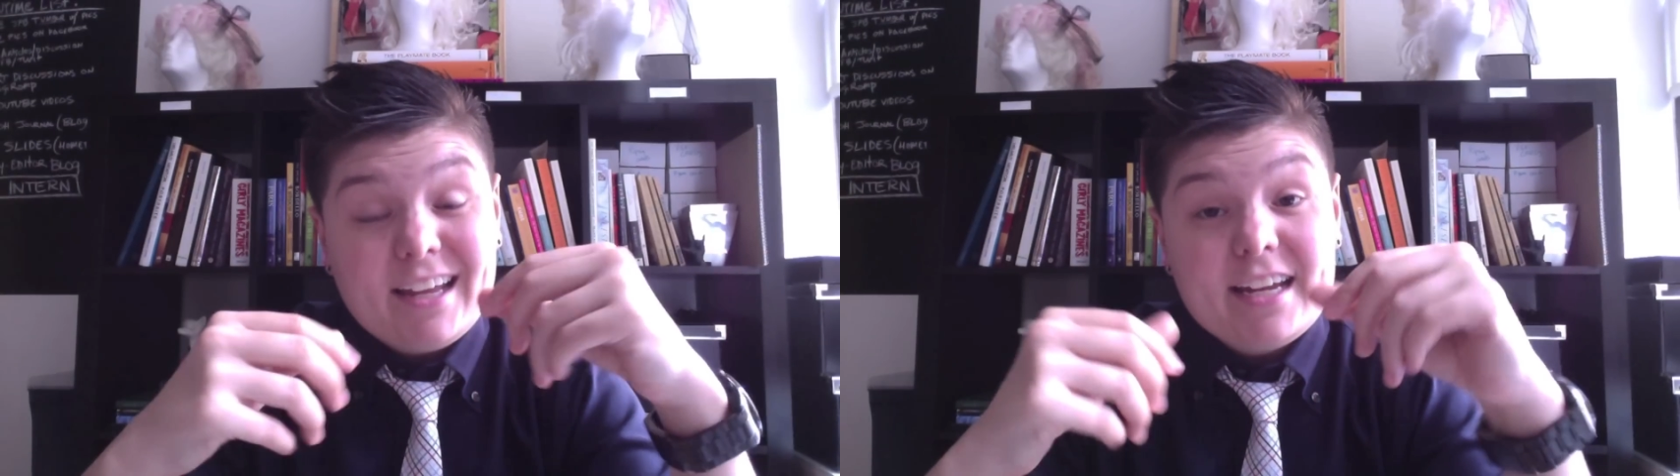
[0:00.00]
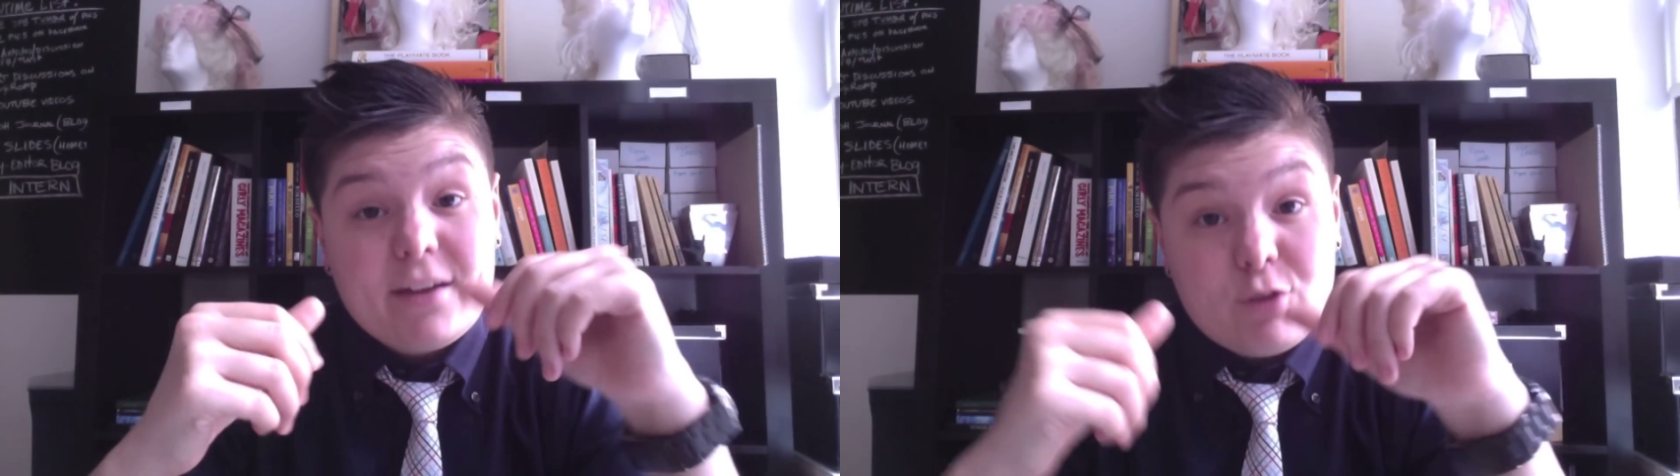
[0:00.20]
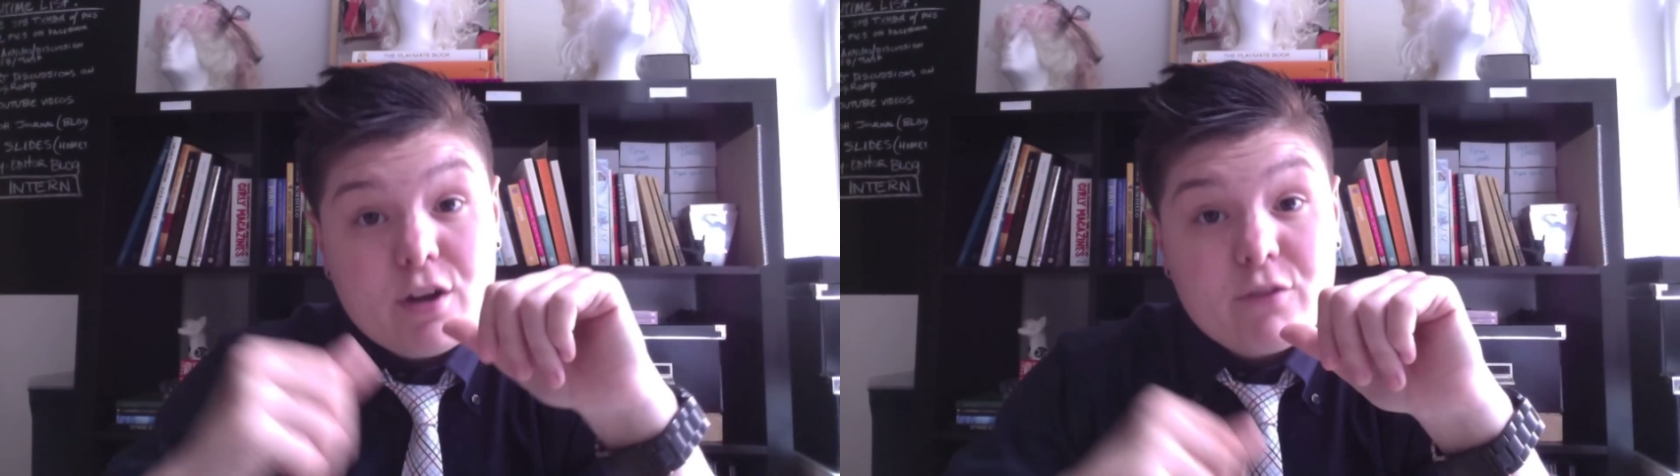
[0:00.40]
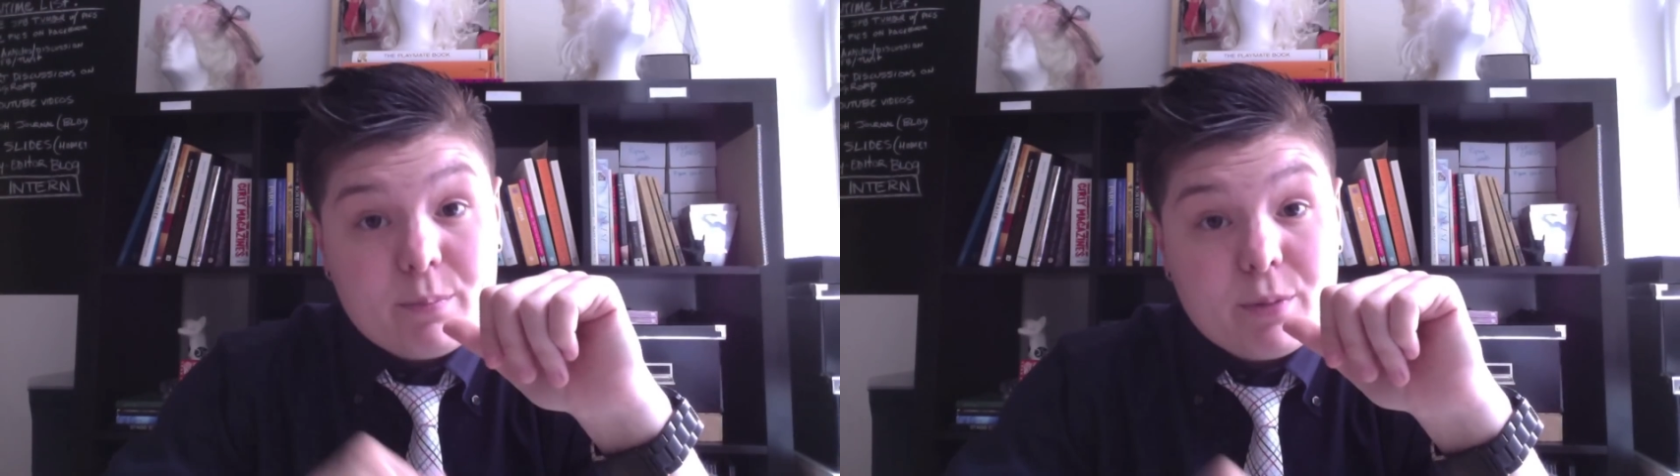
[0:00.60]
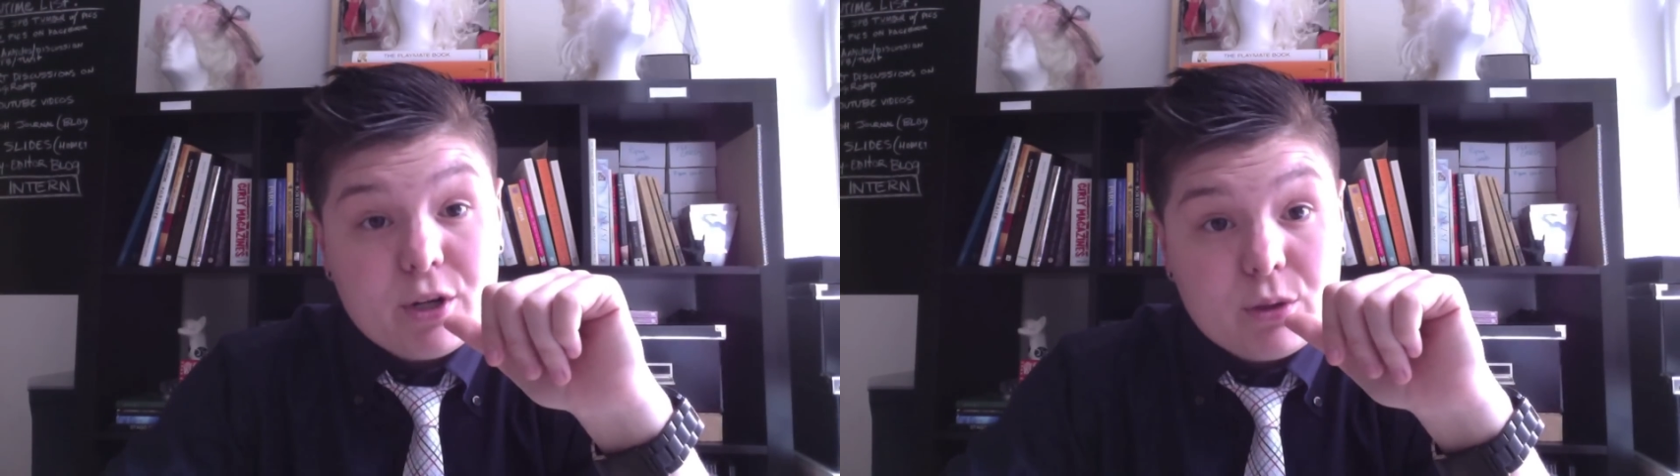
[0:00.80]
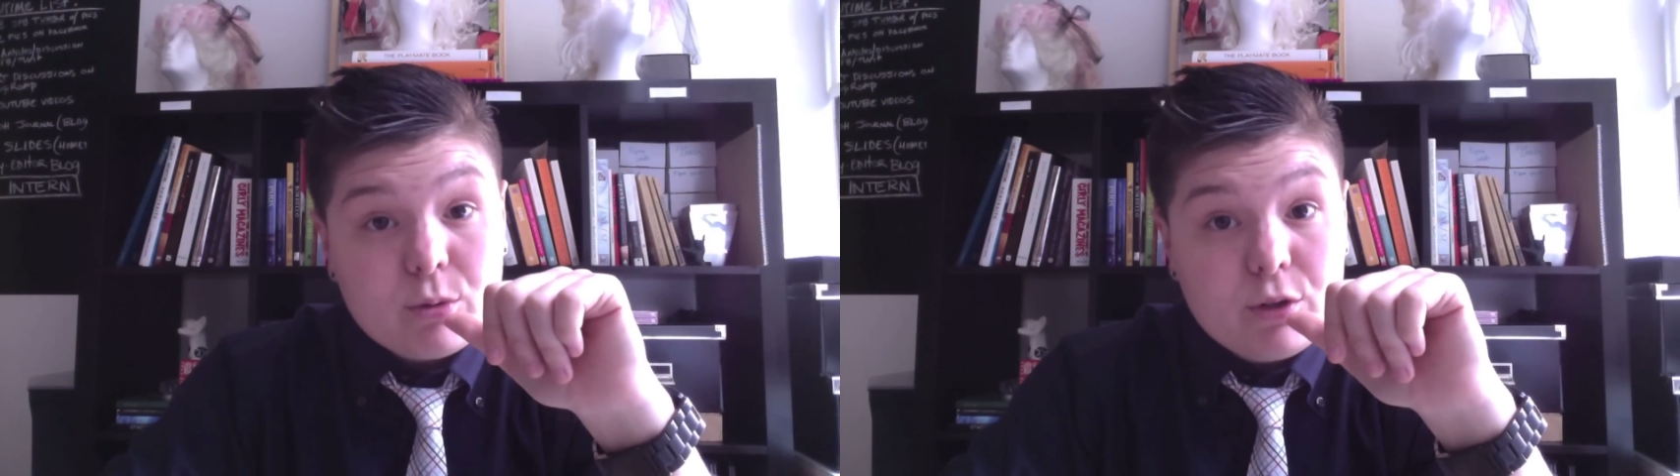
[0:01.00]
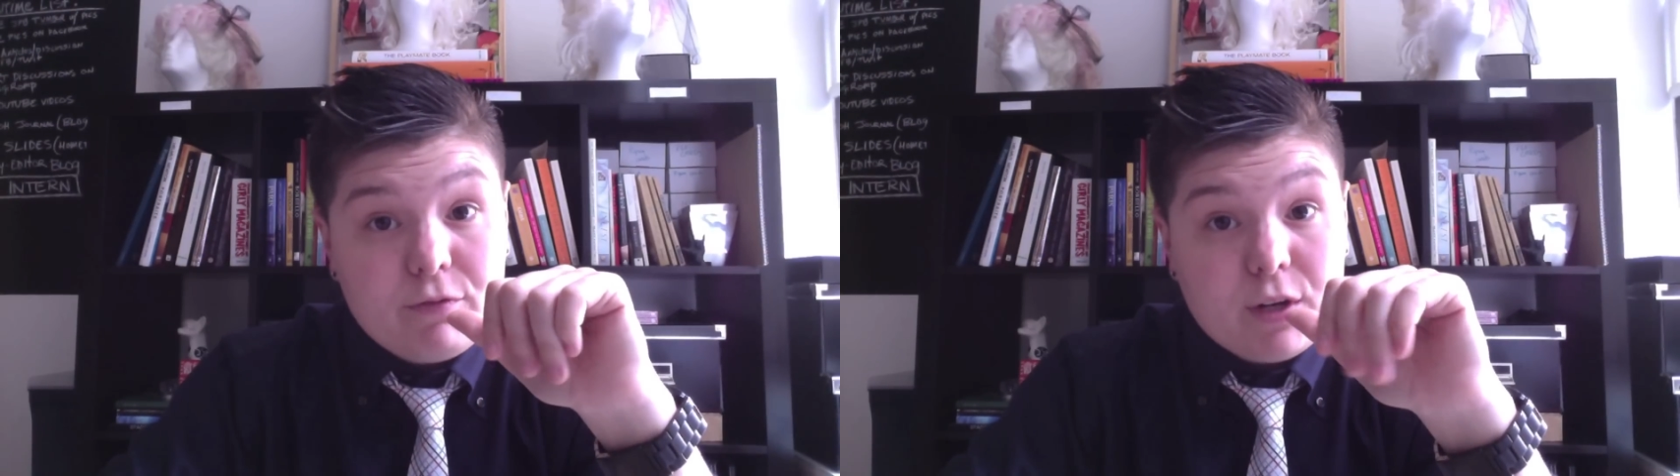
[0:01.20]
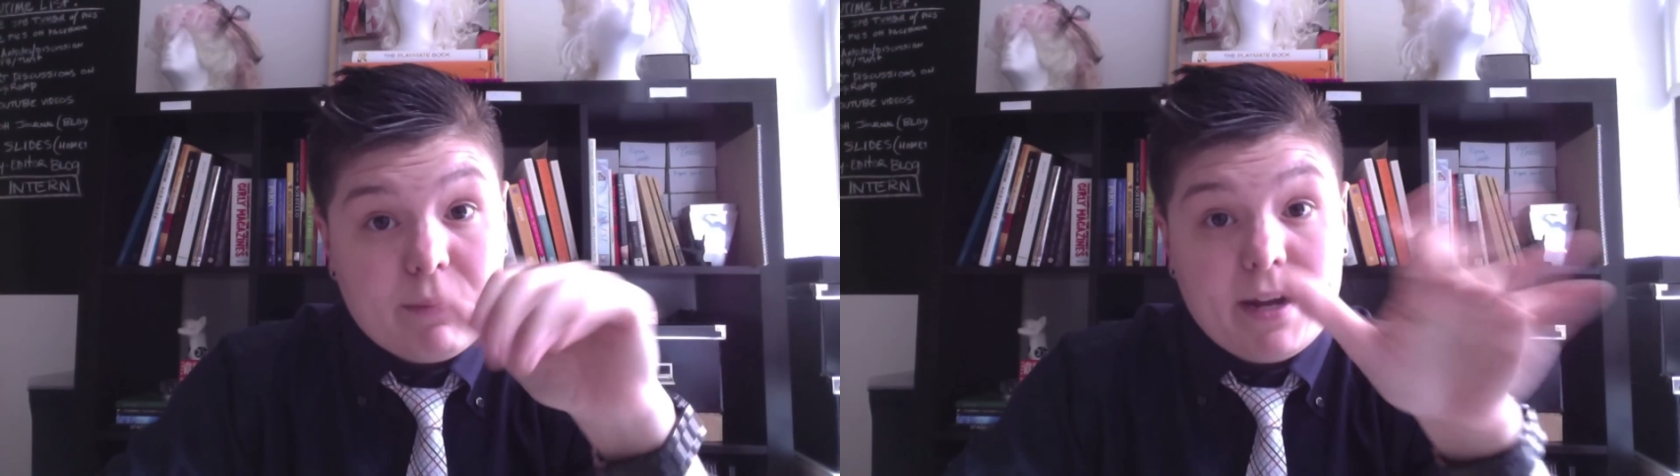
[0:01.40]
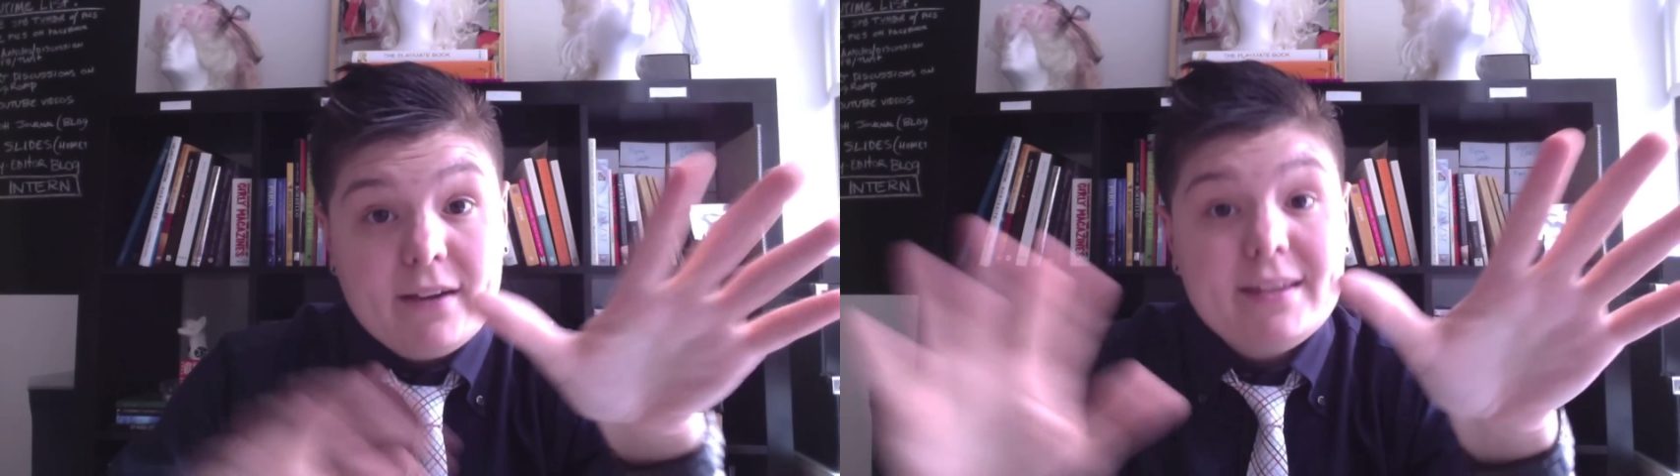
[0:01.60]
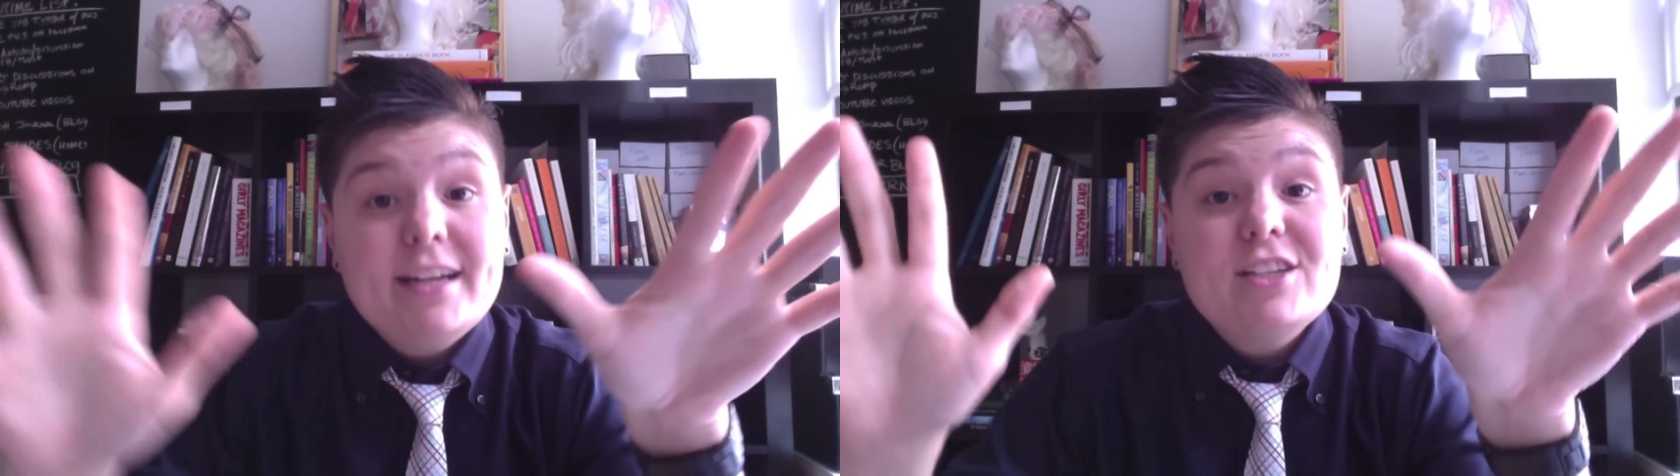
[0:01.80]
And like, have you ever burned the roof of your
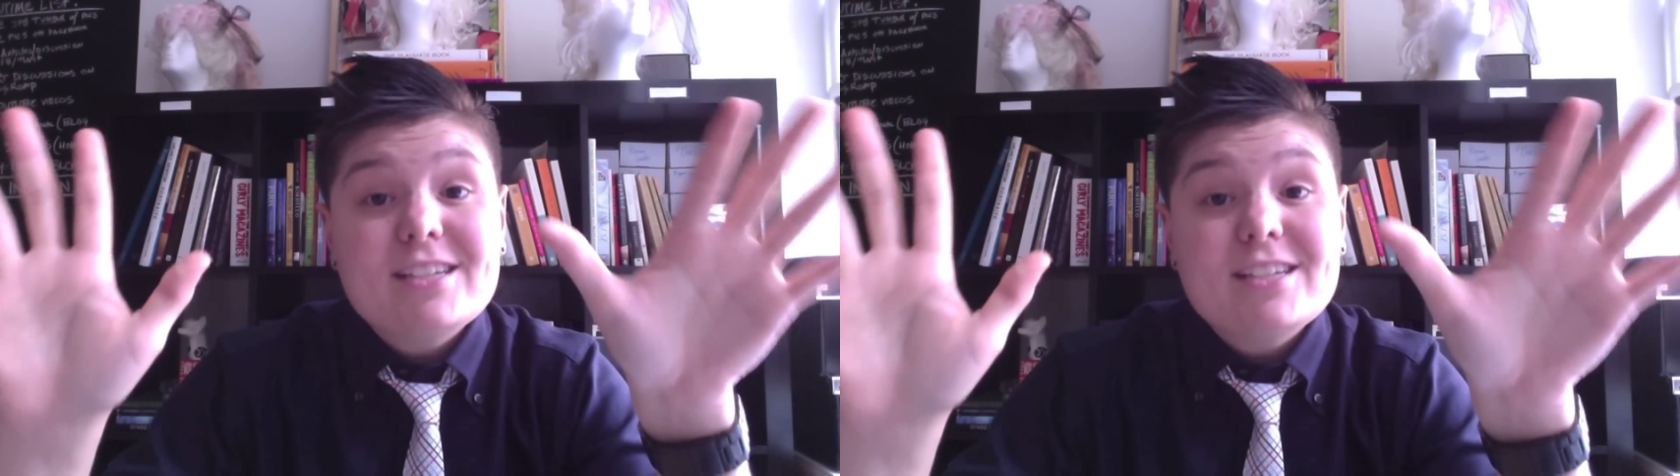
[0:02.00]
mouth?